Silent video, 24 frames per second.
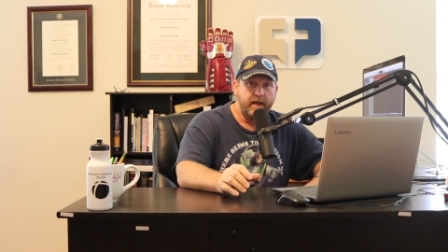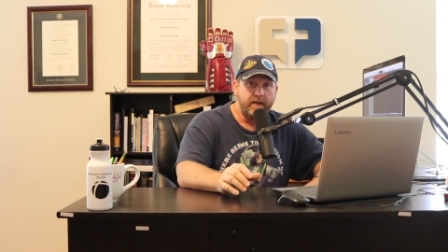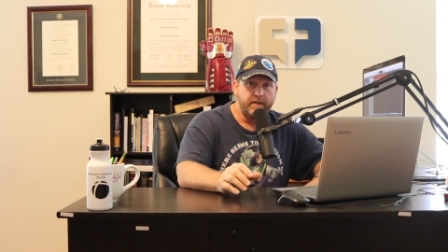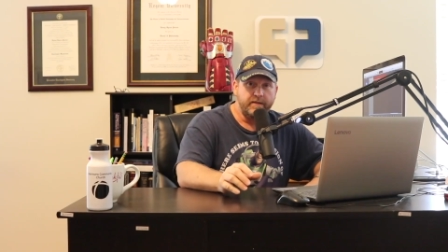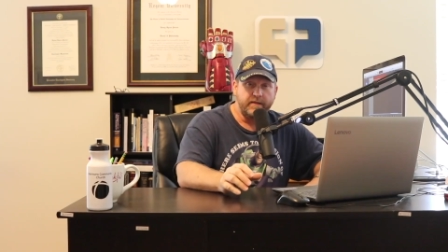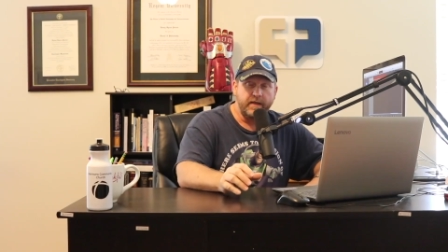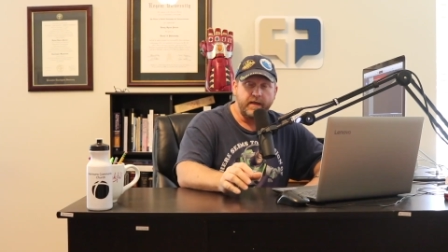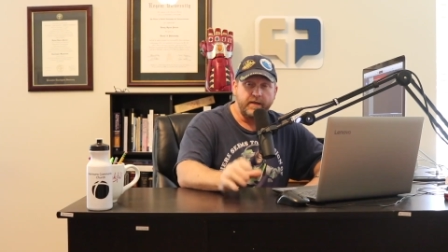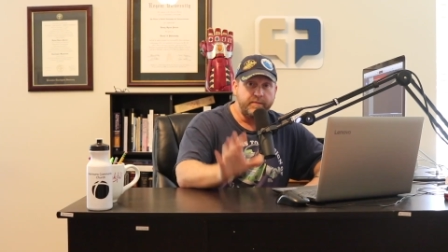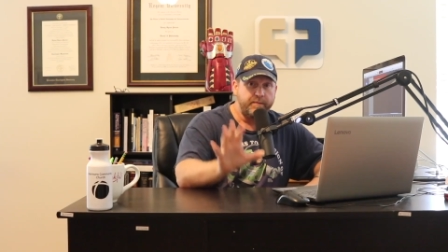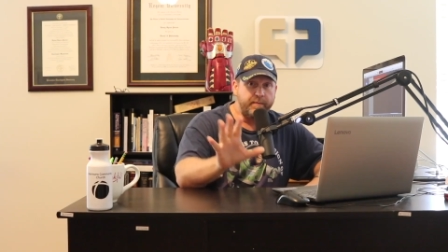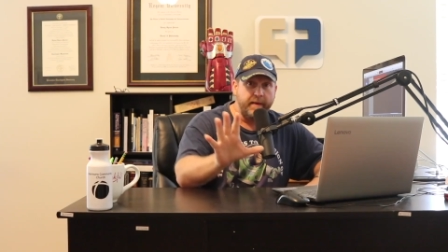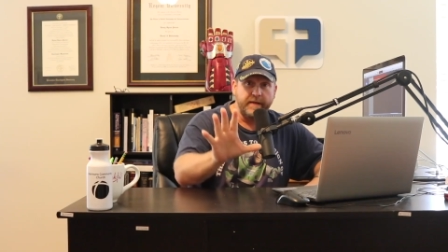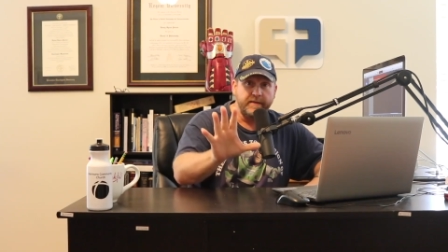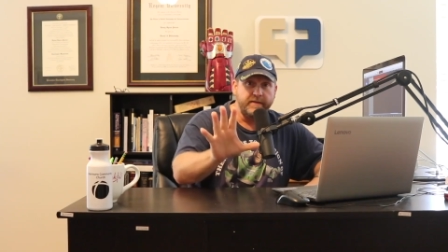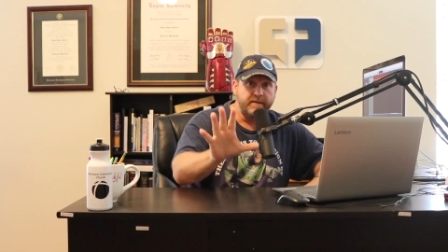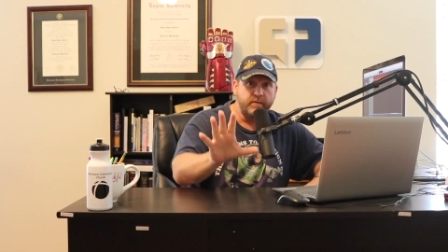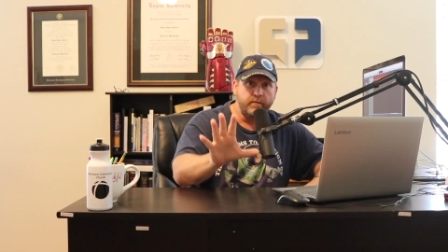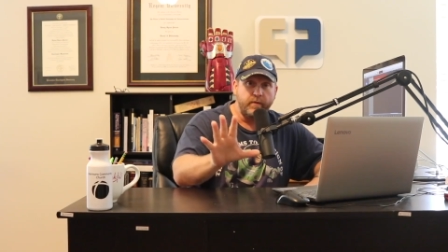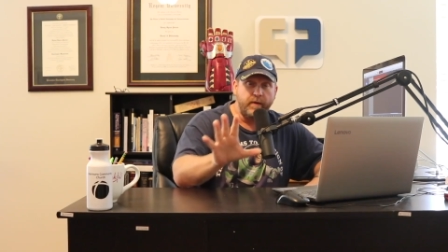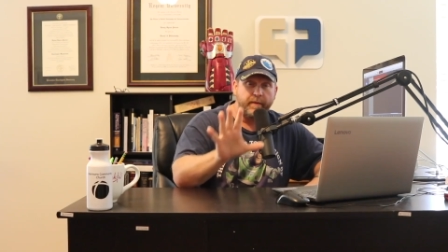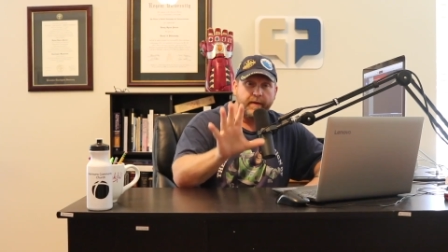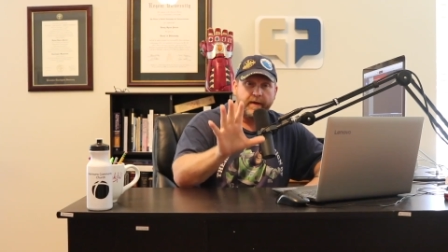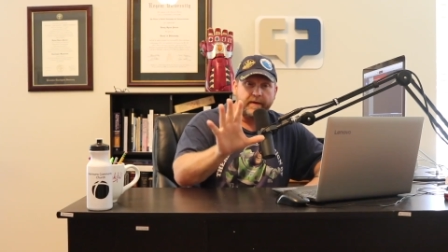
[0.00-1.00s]
as, as
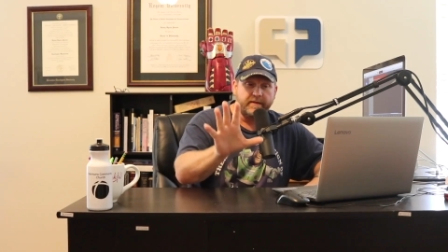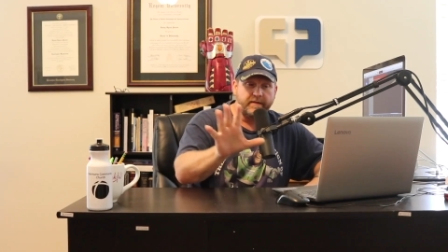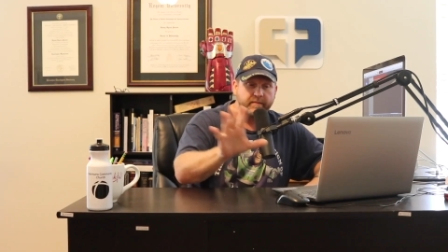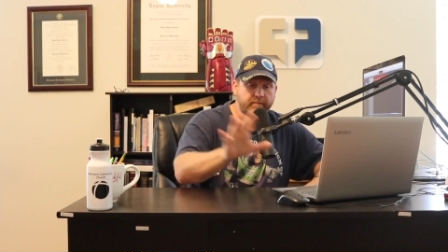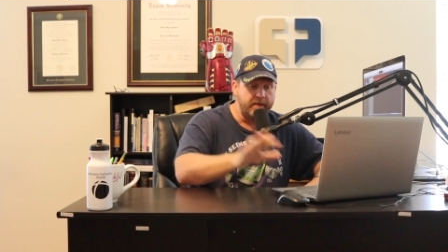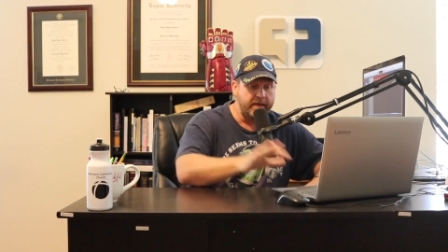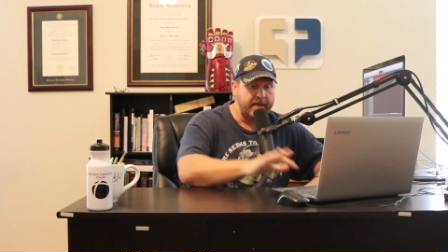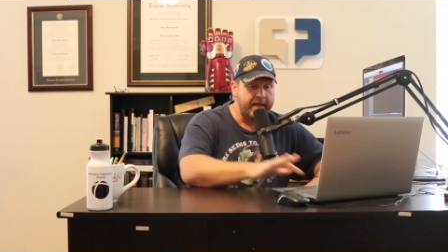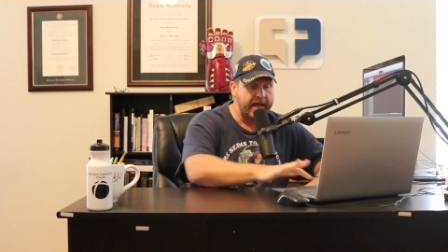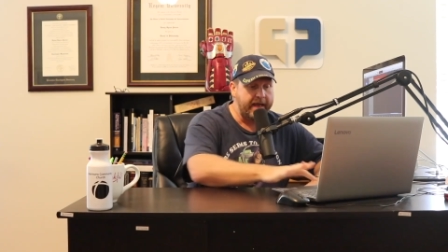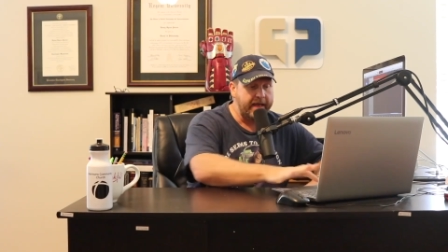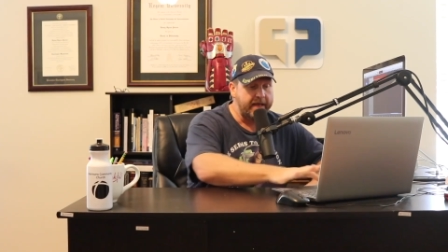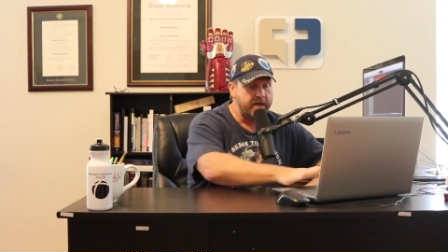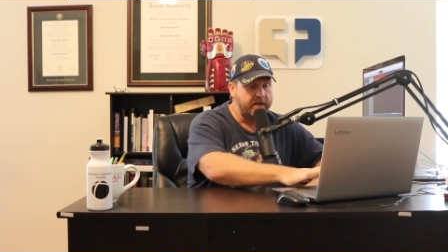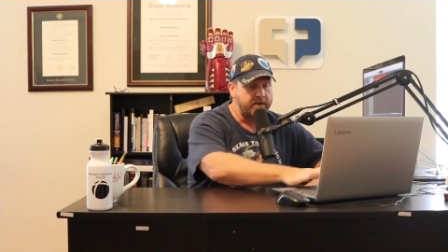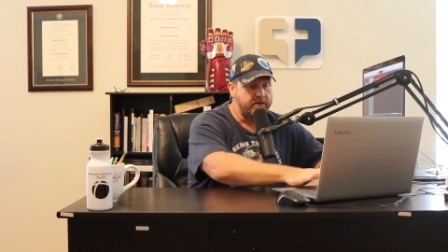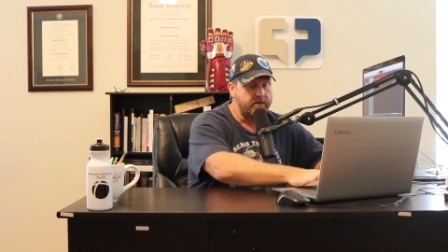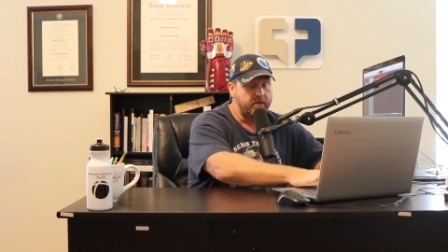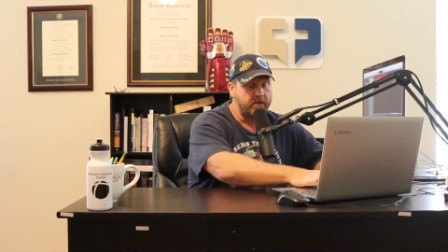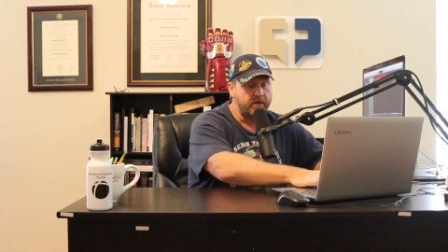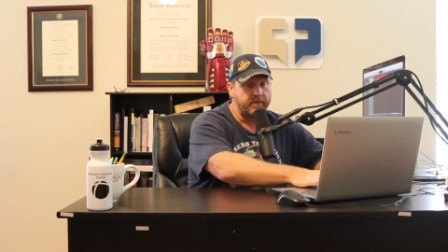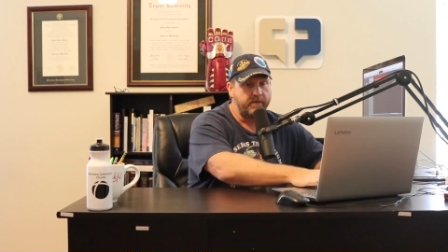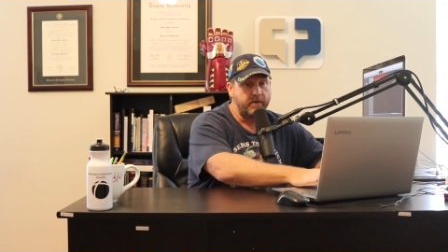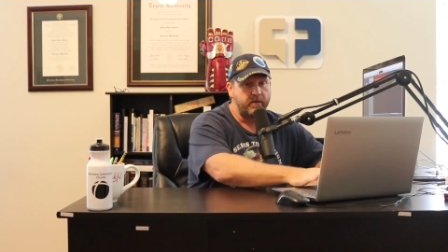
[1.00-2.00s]
best as we possibly can
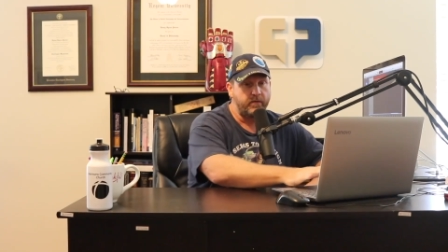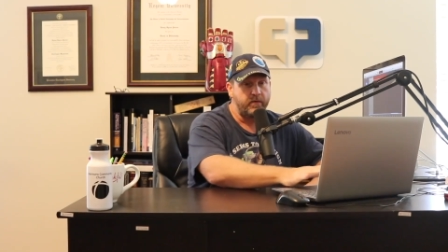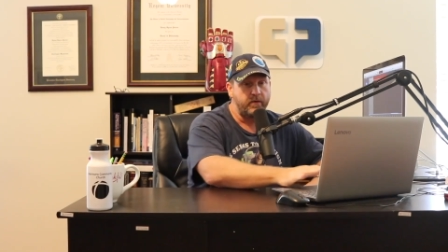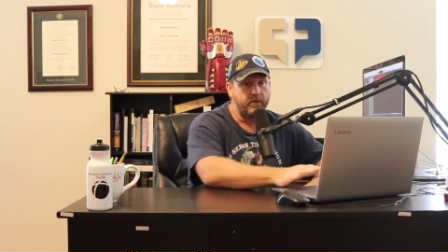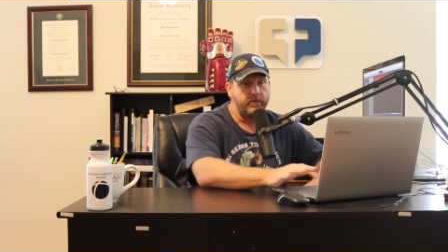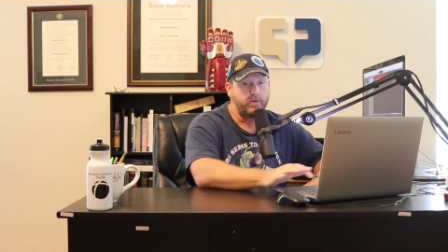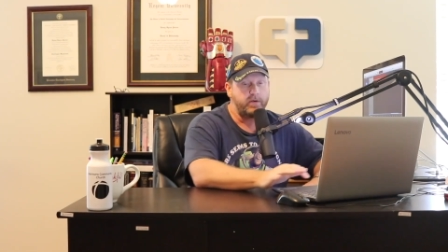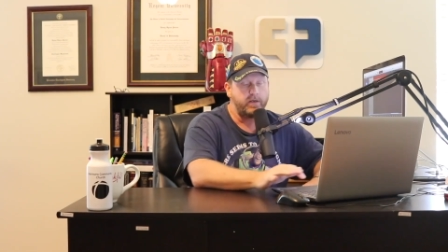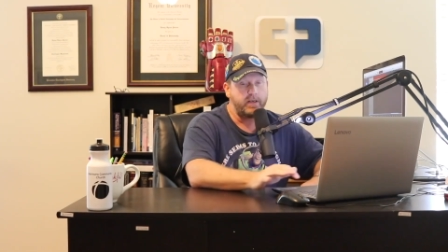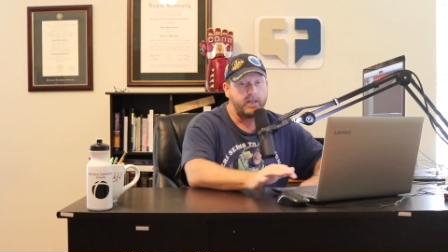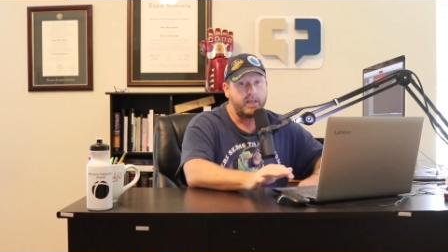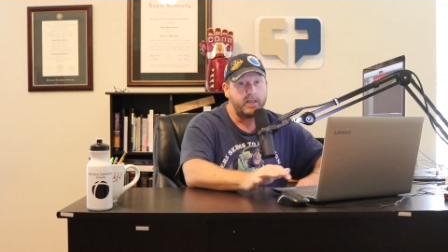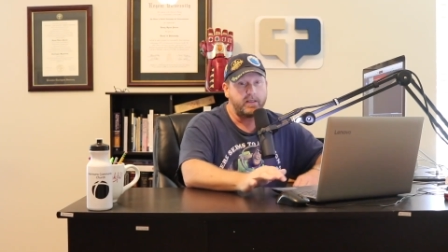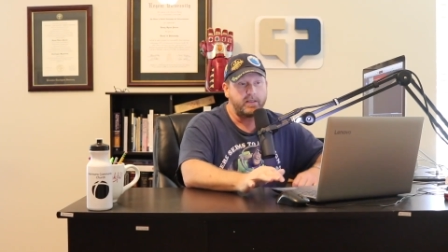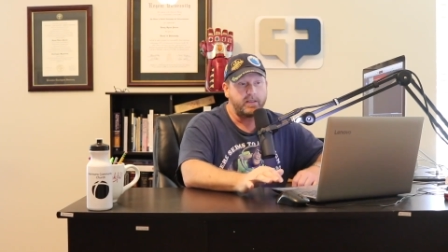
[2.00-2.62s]
is going to be rooted